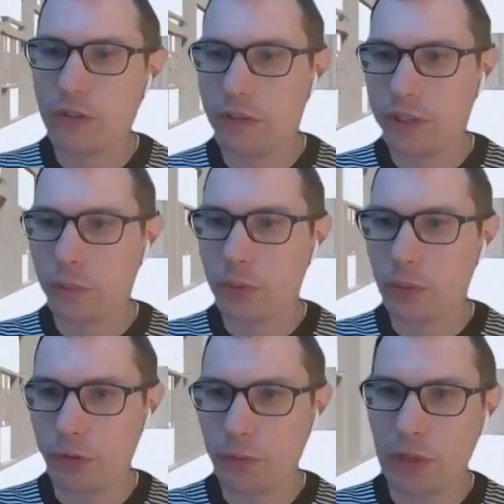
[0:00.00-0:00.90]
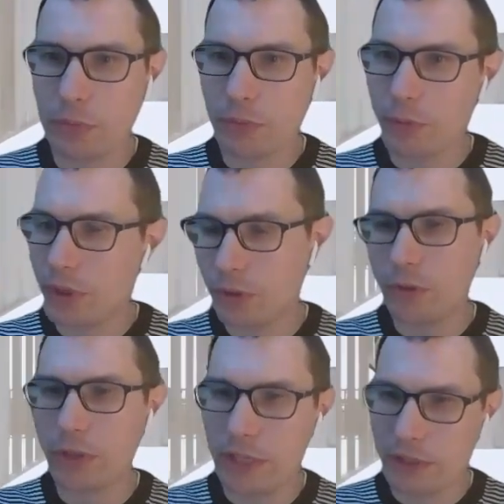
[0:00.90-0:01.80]
I think, approach problems that we don't know
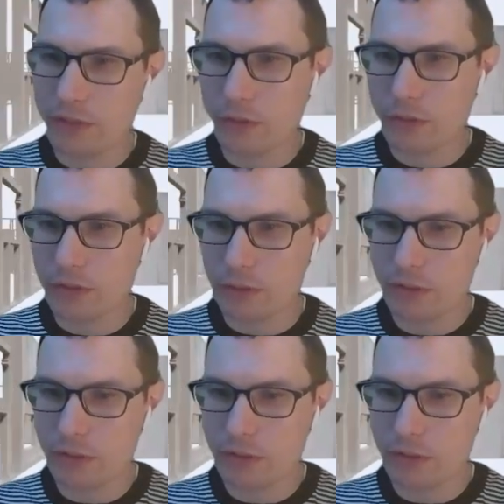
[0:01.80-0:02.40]
the answer to.